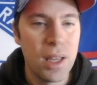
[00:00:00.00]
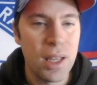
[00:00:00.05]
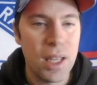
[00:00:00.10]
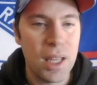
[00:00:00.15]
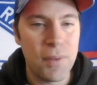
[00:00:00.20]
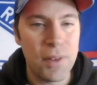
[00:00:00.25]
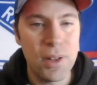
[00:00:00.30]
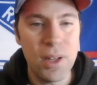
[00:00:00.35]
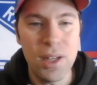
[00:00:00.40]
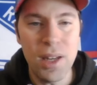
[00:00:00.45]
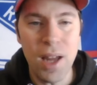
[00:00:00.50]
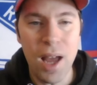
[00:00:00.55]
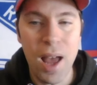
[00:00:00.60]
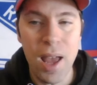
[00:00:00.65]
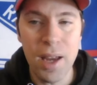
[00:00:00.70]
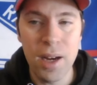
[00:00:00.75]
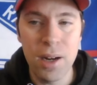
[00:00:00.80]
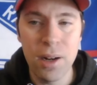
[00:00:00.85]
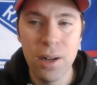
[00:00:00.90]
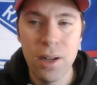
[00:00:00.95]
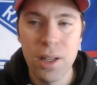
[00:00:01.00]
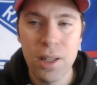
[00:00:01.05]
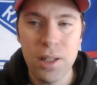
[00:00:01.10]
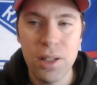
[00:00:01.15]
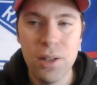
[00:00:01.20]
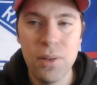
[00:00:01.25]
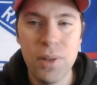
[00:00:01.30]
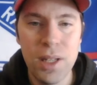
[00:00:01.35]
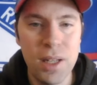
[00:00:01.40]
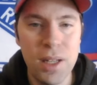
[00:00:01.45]
If you need to hire,
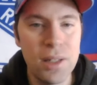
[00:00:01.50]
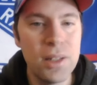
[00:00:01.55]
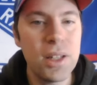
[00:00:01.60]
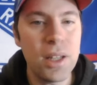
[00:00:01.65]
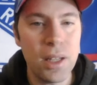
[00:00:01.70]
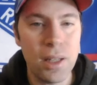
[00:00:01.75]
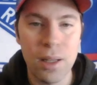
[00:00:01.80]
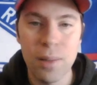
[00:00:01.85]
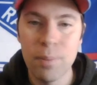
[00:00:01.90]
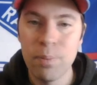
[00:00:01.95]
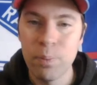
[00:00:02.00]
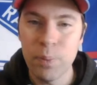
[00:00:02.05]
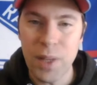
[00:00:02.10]
you need Indeed.